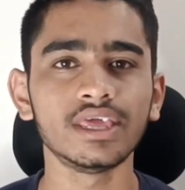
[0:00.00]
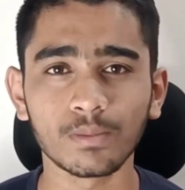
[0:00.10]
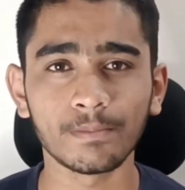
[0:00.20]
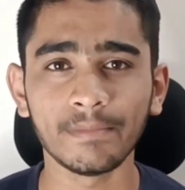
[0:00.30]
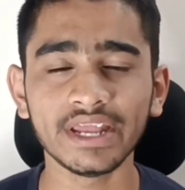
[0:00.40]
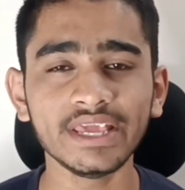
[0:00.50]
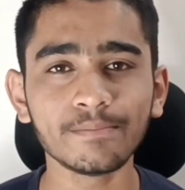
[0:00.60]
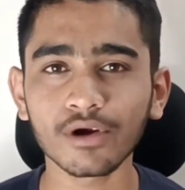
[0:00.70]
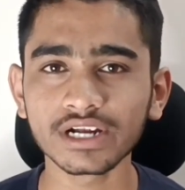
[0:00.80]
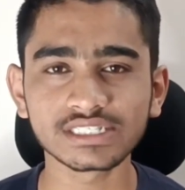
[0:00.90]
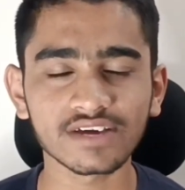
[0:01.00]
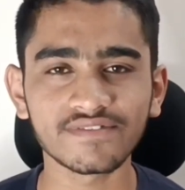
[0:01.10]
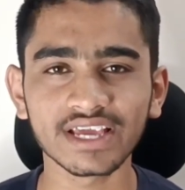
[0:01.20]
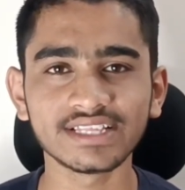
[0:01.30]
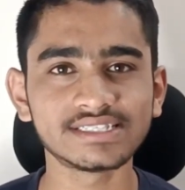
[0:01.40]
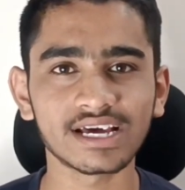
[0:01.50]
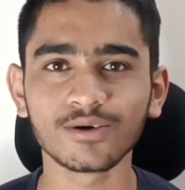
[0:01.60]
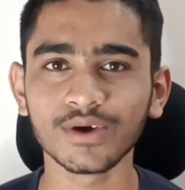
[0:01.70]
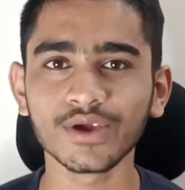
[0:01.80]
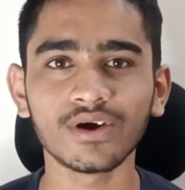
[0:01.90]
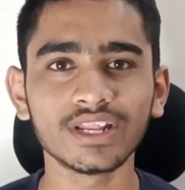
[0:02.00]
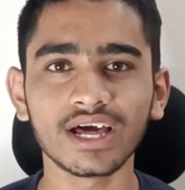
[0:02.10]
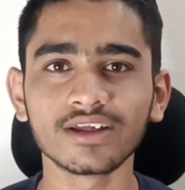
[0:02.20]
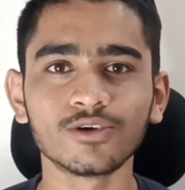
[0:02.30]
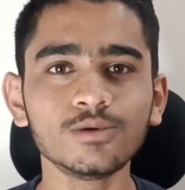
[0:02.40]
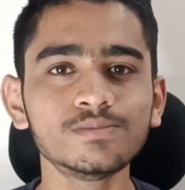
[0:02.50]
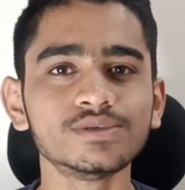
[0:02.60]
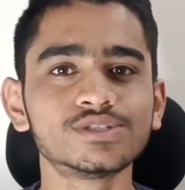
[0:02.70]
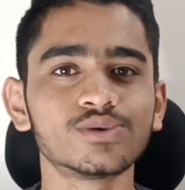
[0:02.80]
So many important stuff like this are going on in our group.